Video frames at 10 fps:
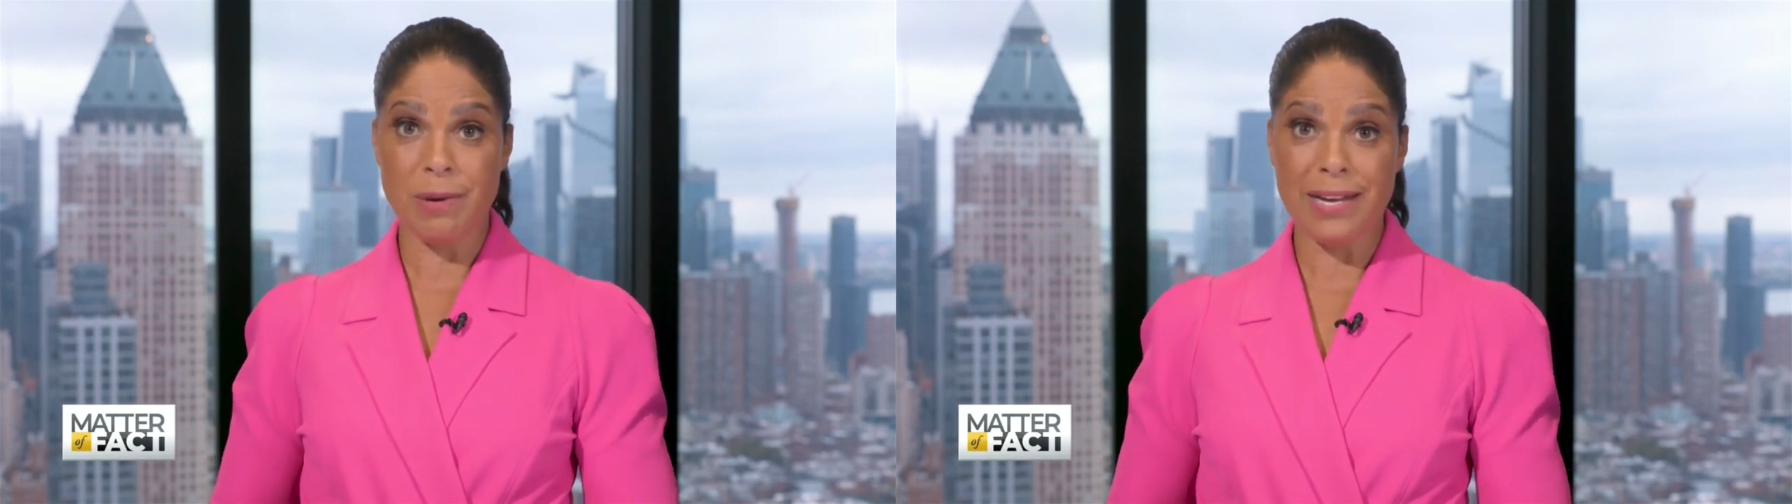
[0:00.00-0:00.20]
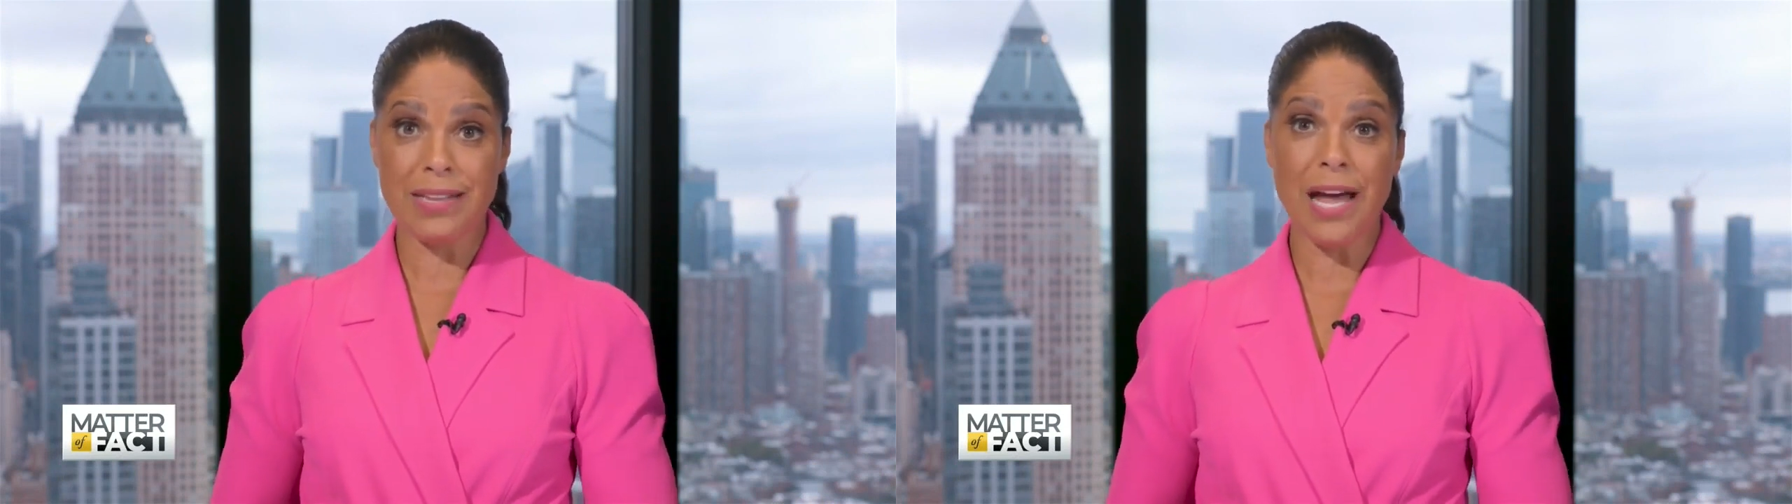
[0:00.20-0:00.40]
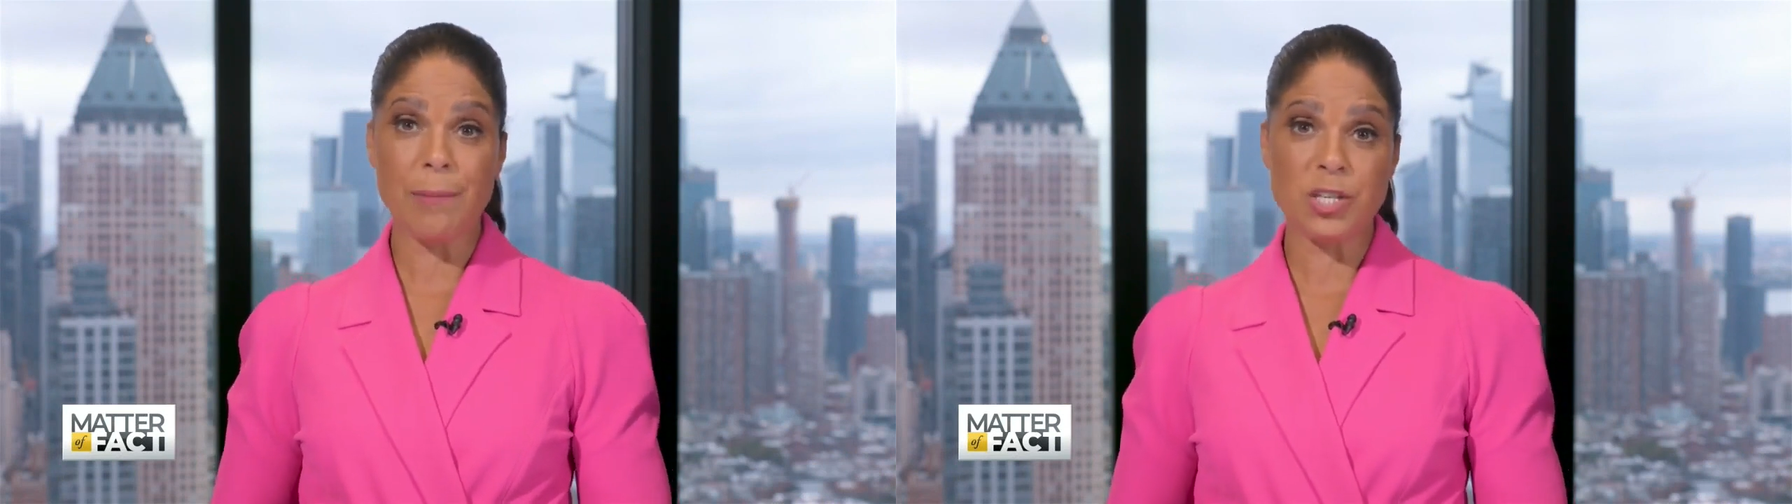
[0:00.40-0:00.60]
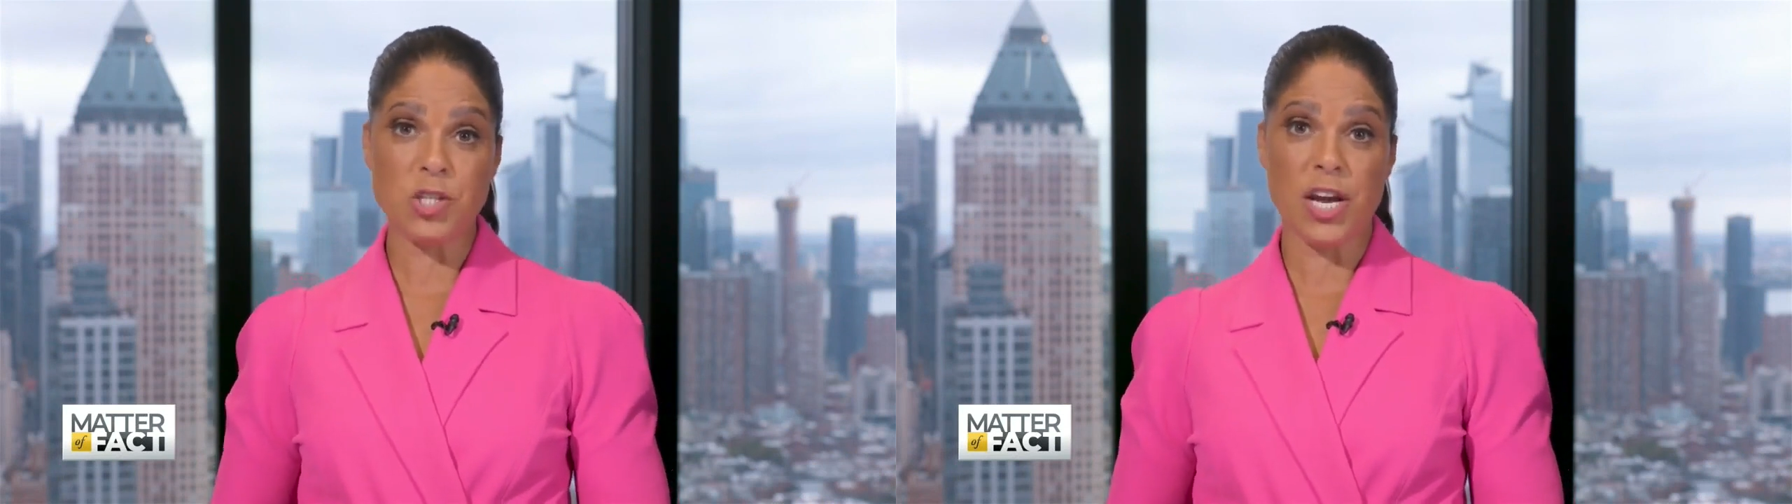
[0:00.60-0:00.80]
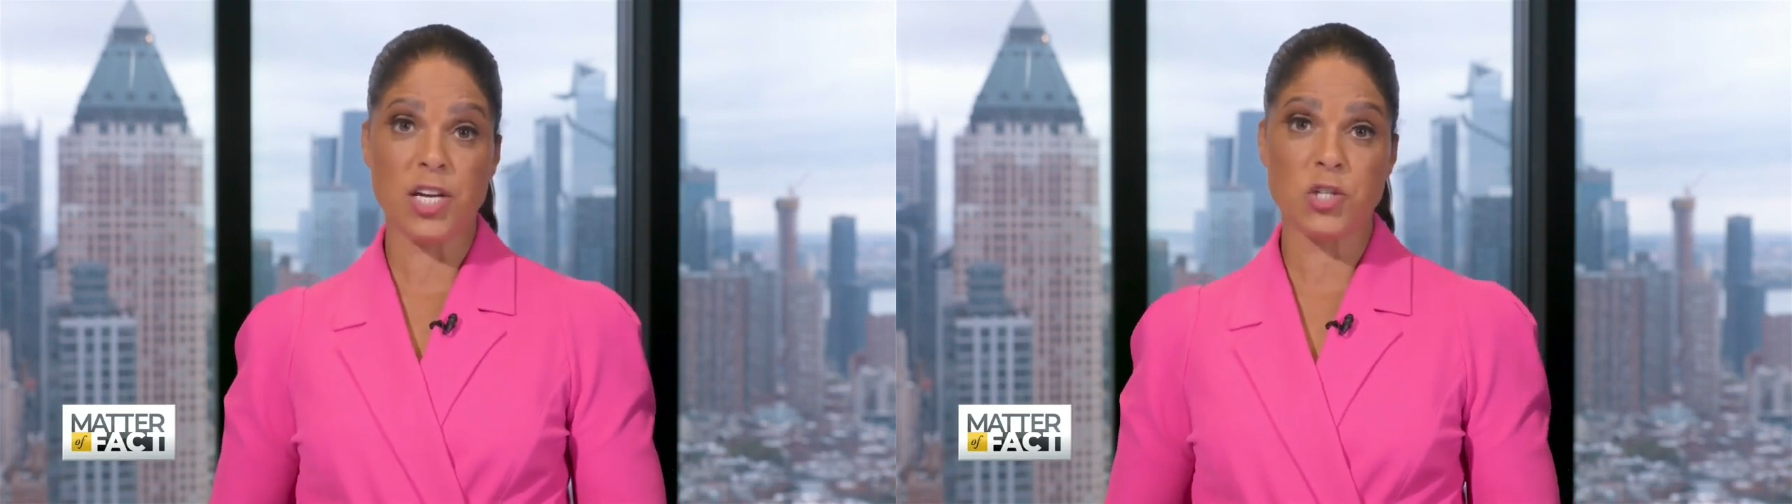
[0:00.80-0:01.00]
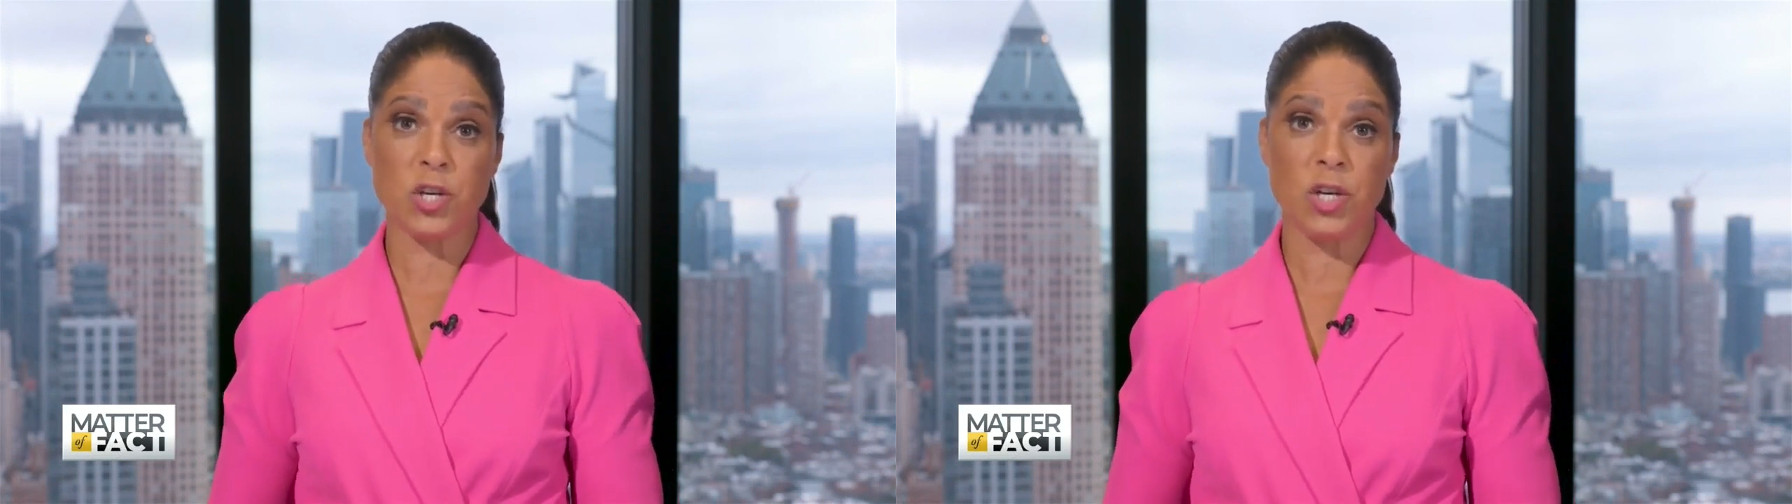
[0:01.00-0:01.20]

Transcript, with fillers: by climate change.